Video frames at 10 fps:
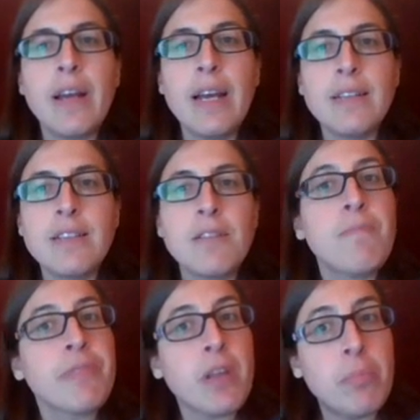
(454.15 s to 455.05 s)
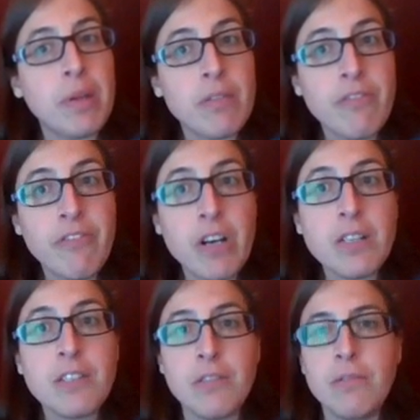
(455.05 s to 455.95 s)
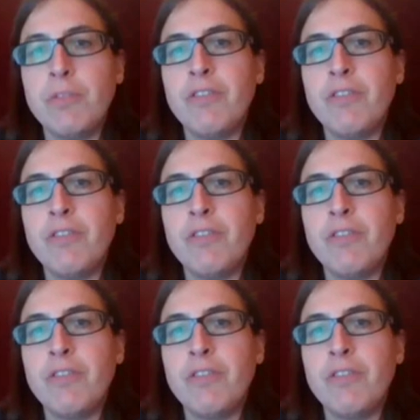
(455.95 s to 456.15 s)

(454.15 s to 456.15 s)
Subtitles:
and a bit faster